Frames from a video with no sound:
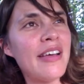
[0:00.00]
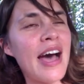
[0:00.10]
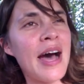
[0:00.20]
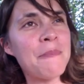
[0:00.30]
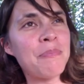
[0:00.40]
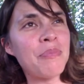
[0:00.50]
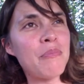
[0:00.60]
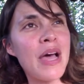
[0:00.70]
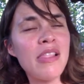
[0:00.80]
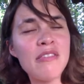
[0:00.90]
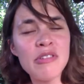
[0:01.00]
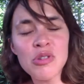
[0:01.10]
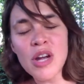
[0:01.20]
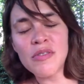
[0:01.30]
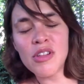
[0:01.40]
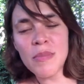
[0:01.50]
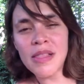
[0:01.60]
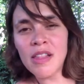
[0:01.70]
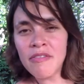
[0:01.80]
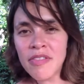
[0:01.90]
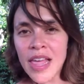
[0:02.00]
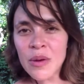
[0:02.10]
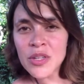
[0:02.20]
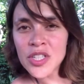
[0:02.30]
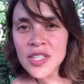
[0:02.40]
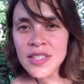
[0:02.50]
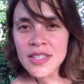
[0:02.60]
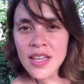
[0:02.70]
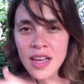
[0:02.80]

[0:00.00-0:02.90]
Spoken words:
my love for travel and my love for languages